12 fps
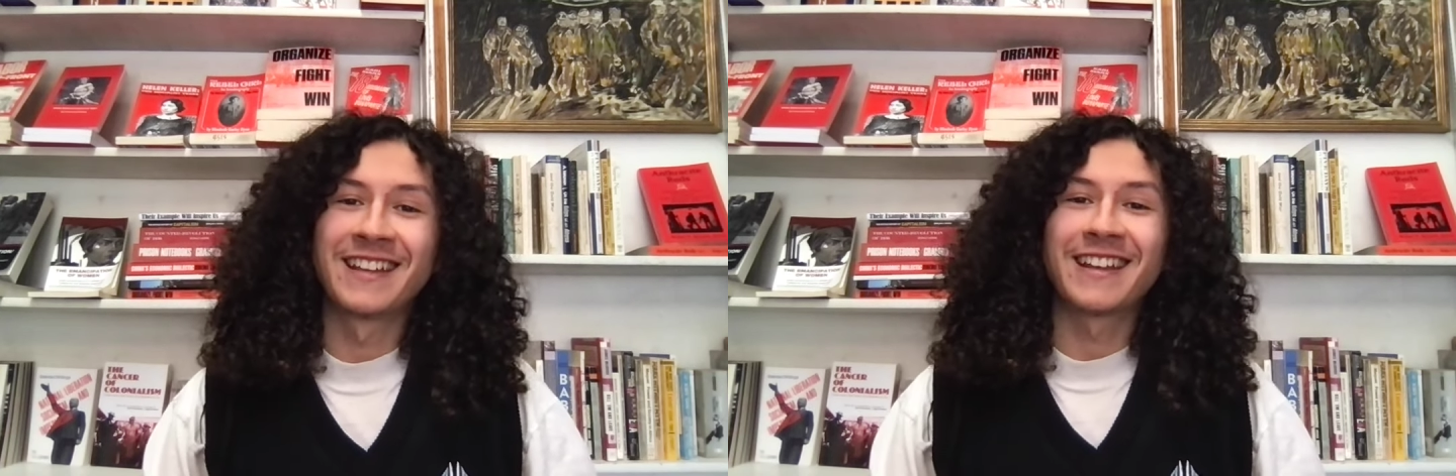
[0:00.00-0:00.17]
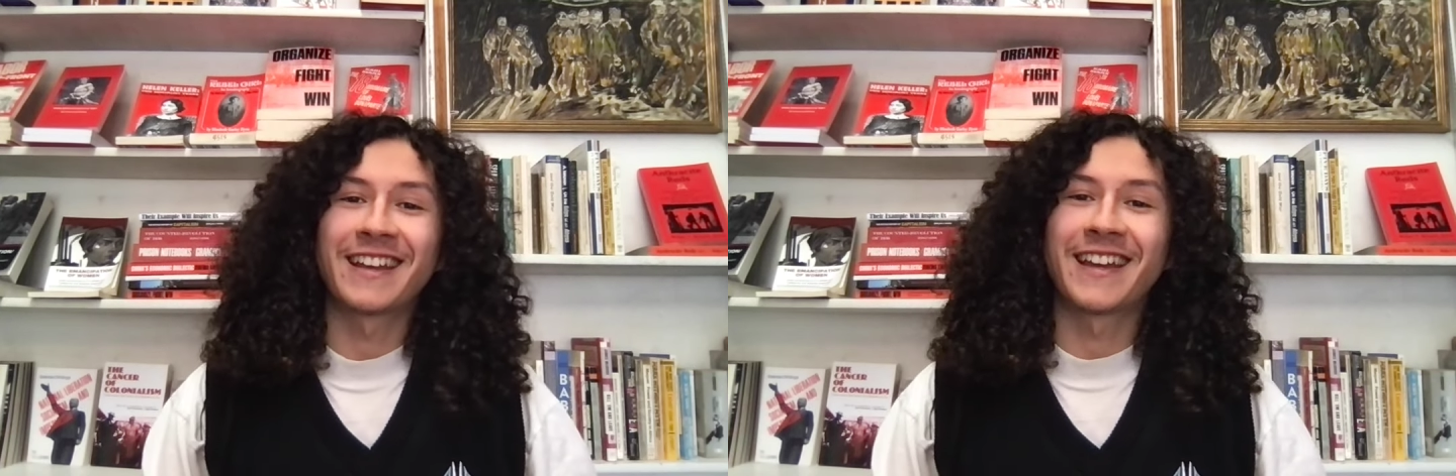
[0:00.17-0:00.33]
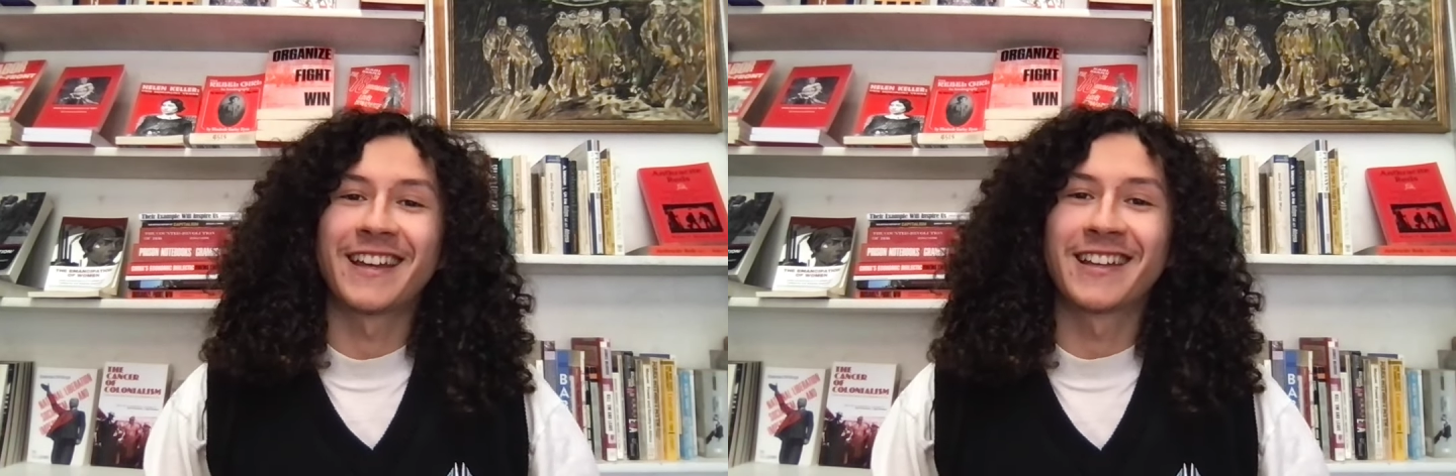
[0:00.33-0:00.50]

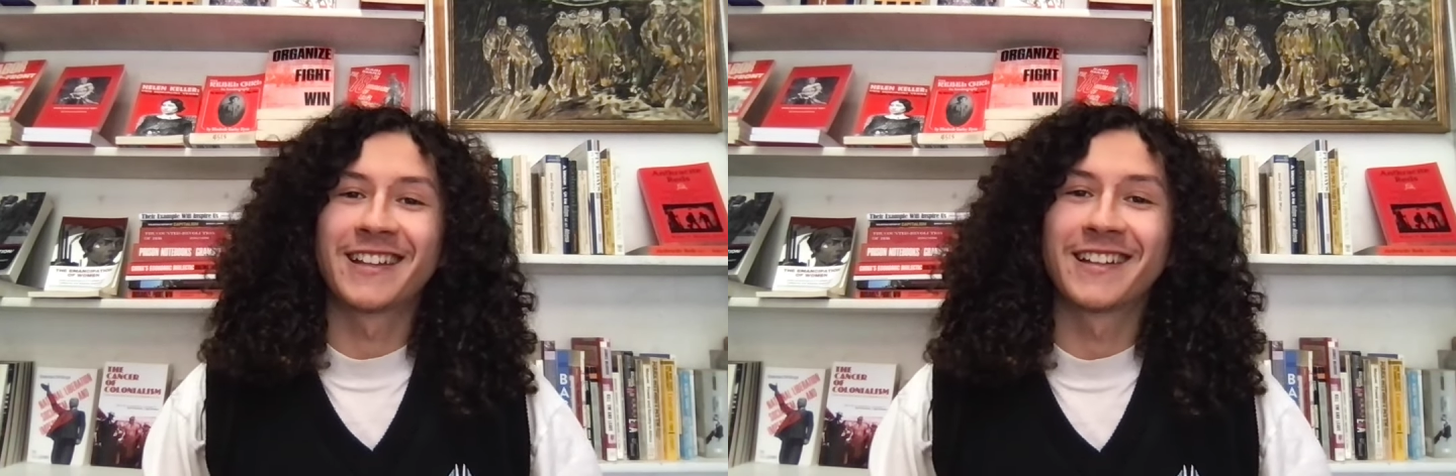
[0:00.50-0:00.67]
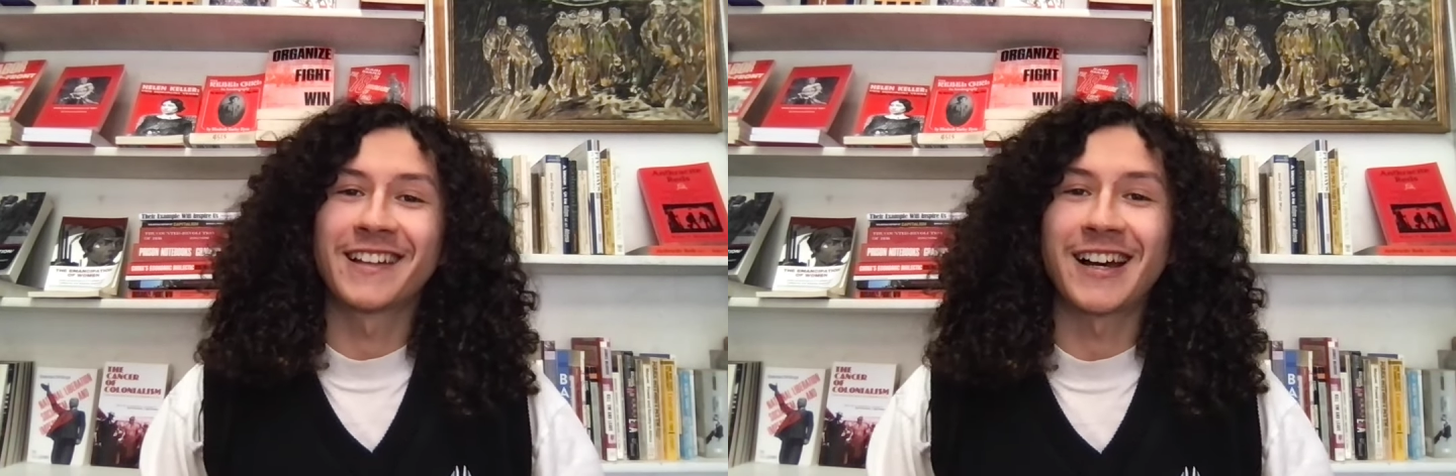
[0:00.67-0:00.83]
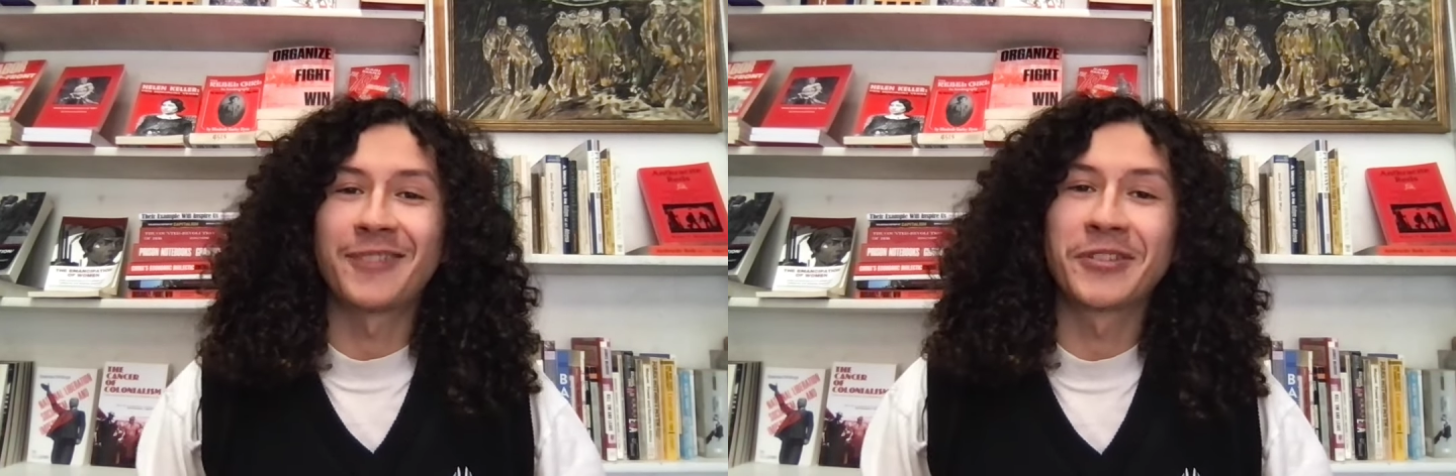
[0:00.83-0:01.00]
and
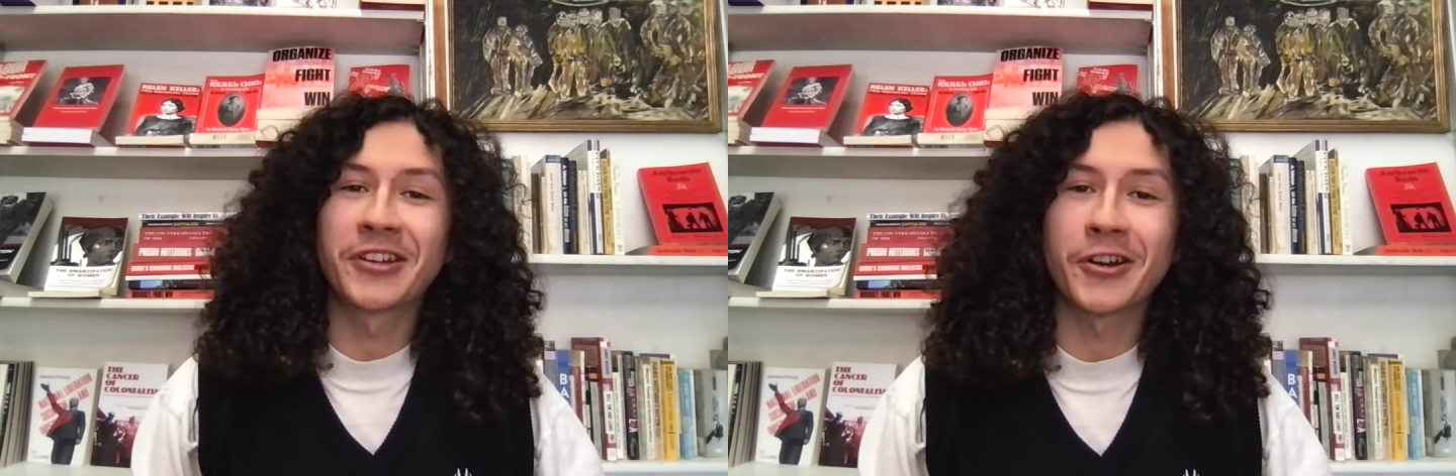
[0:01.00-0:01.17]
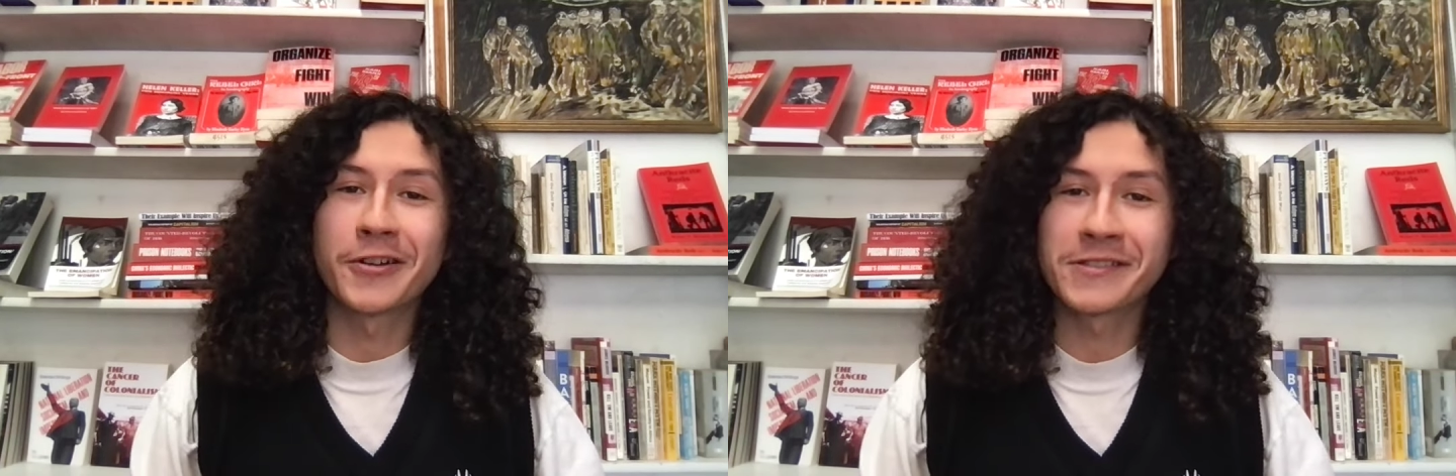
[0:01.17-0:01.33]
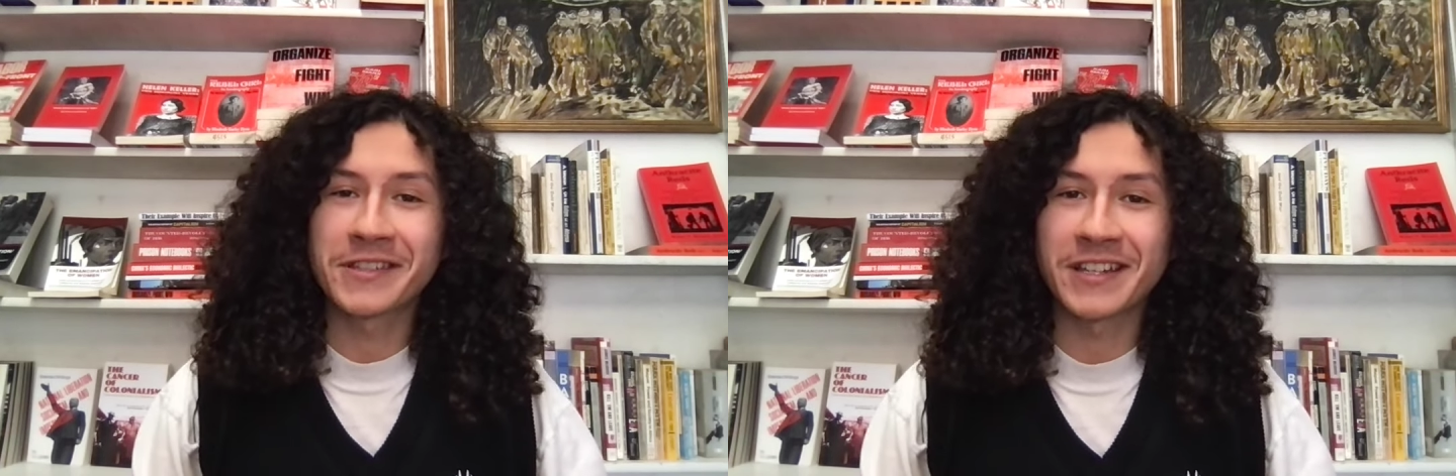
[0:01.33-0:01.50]
I'm the
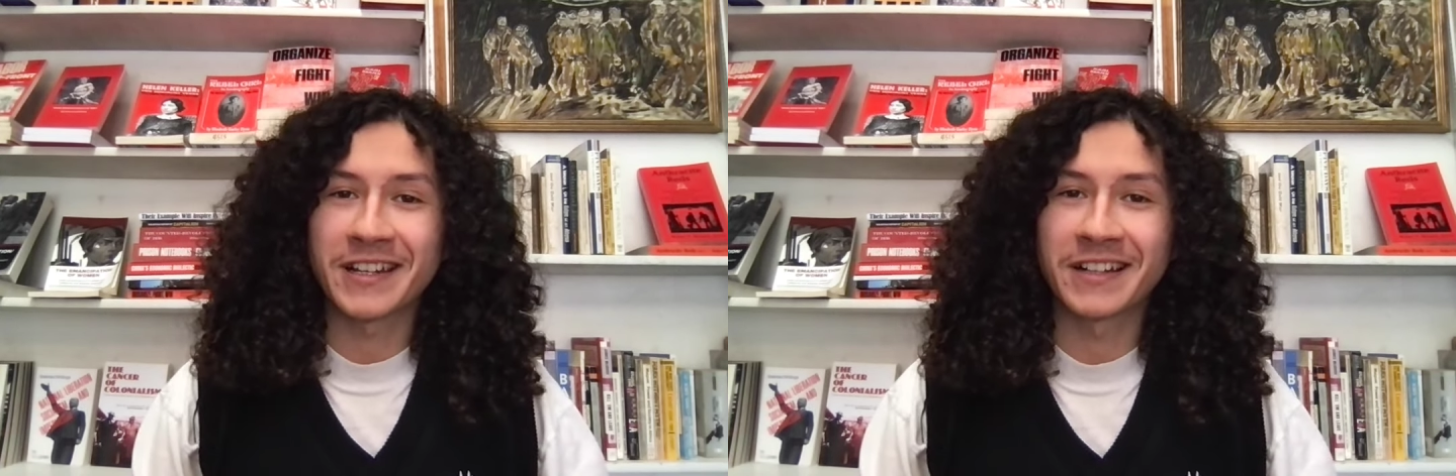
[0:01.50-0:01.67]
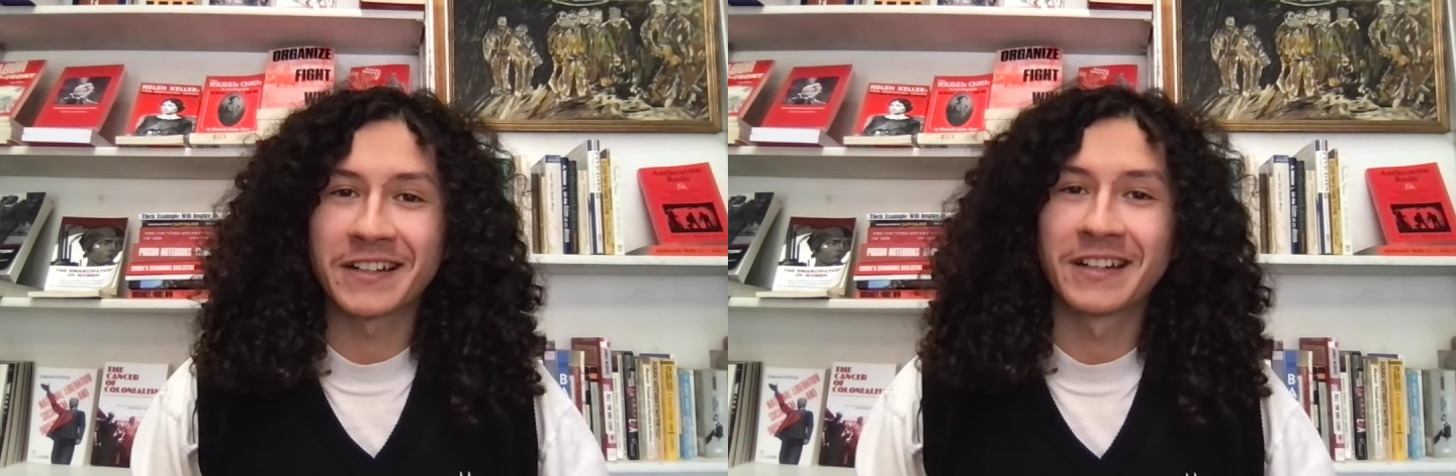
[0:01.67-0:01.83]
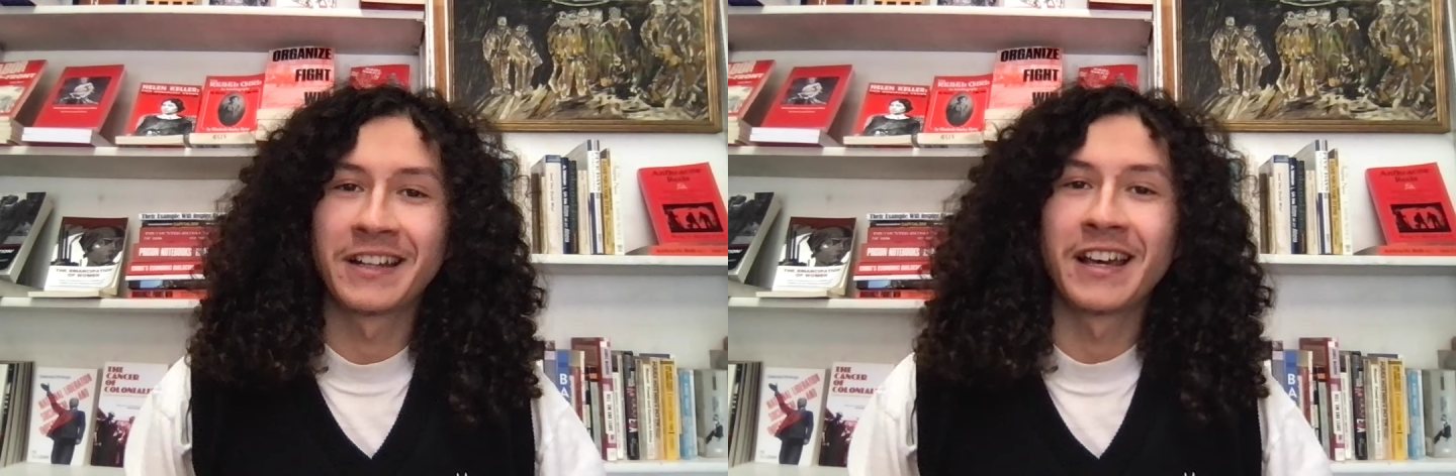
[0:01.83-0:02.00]
co
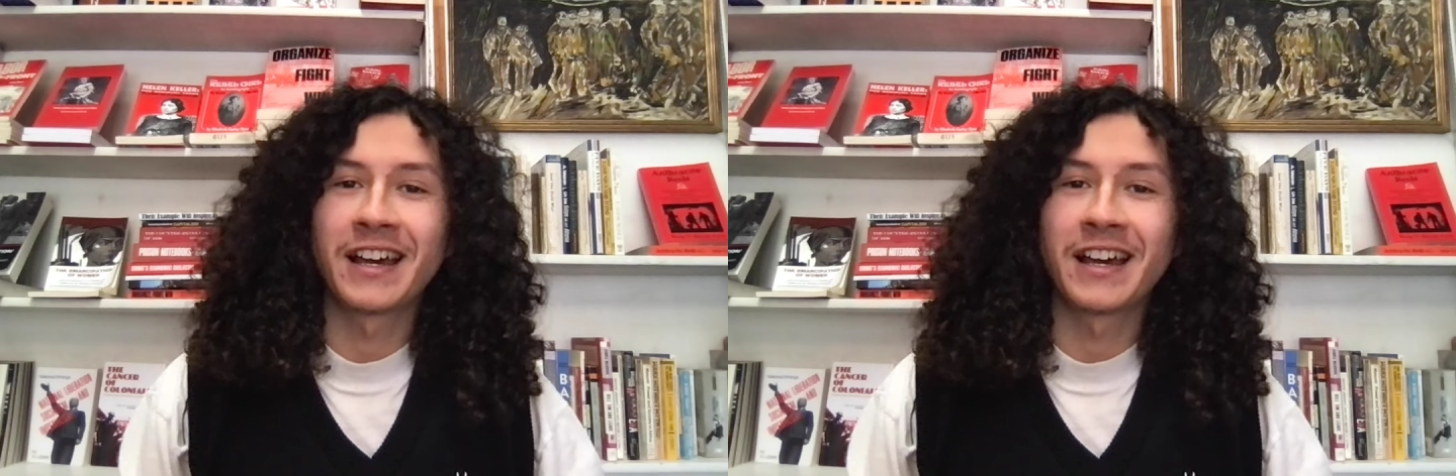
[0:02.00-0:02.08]
chair